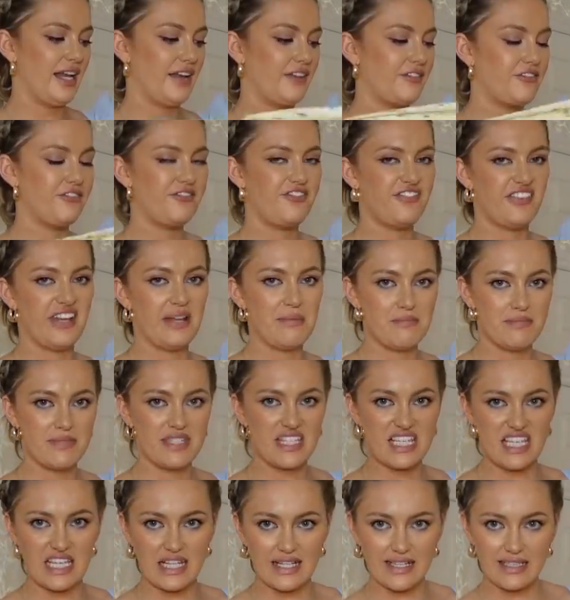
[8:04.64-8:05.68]
like
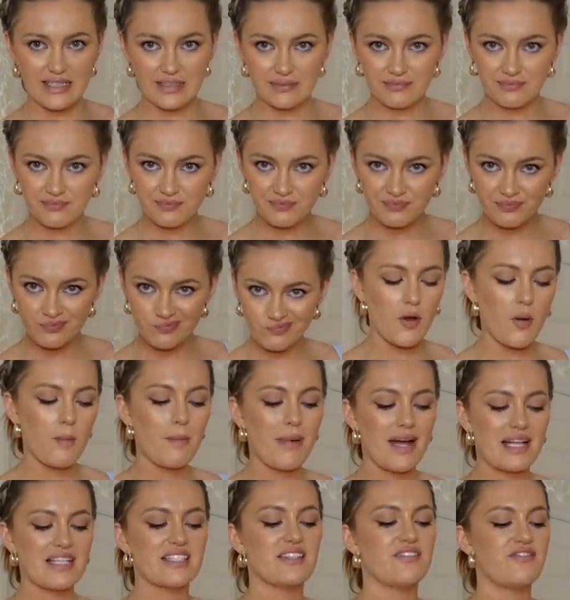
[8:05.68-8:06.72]
flimsier. I'm not a
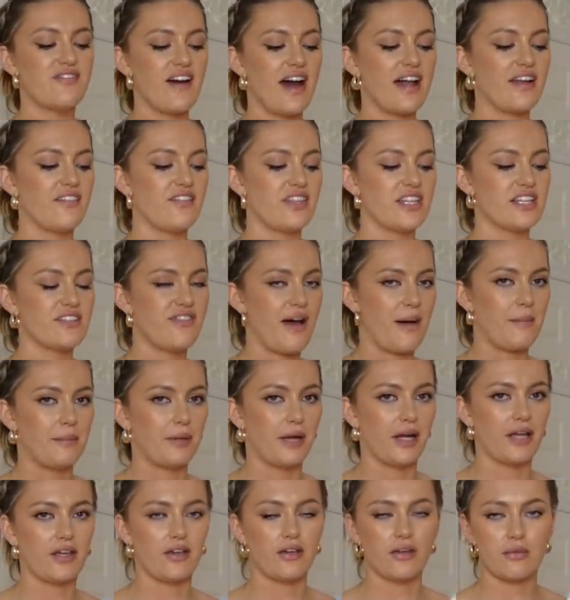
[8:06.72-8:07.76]
massive fan of this
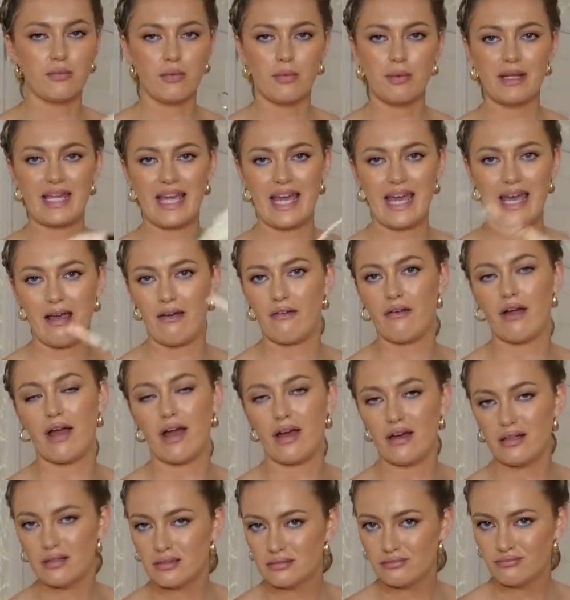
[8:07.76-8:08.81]
fabric, you can probably hear it.
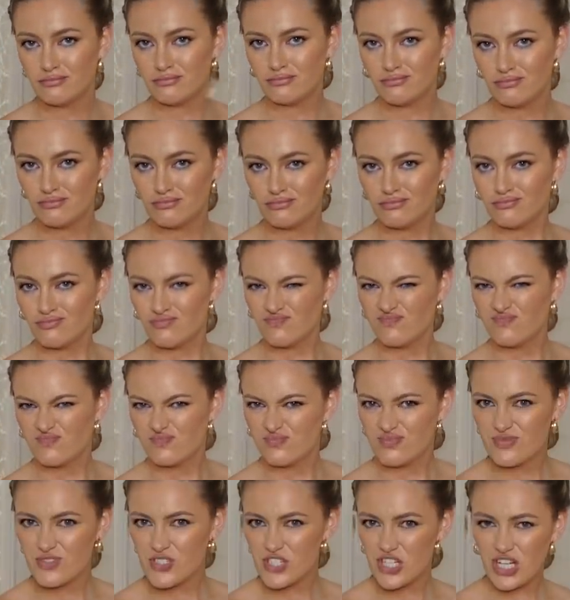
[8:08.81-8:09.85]

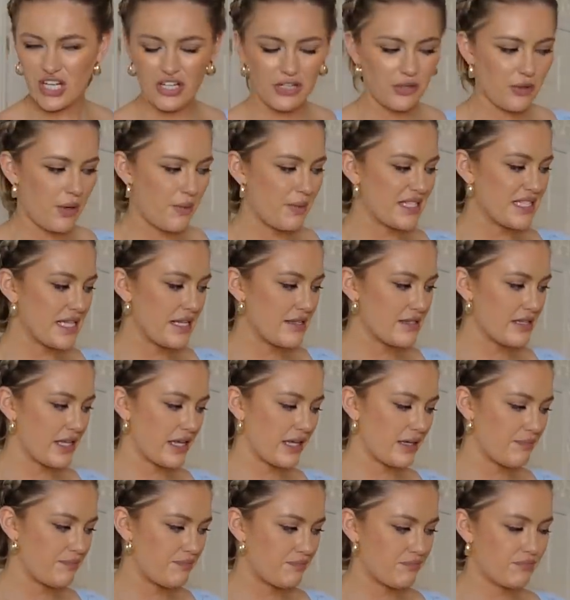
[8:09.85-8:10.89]
Which kind of, I mean, sounds
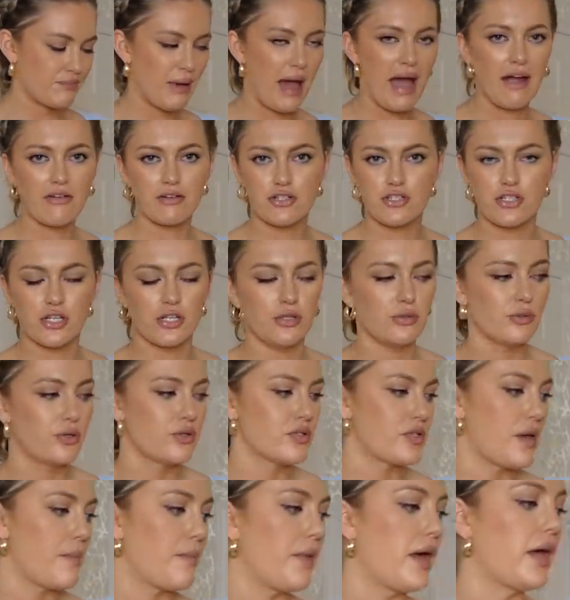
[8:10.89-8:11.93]
like a parachute or
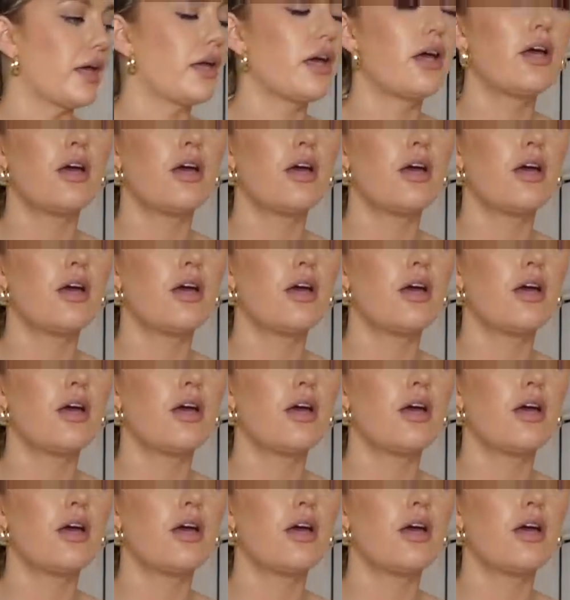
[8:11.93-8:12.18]
something.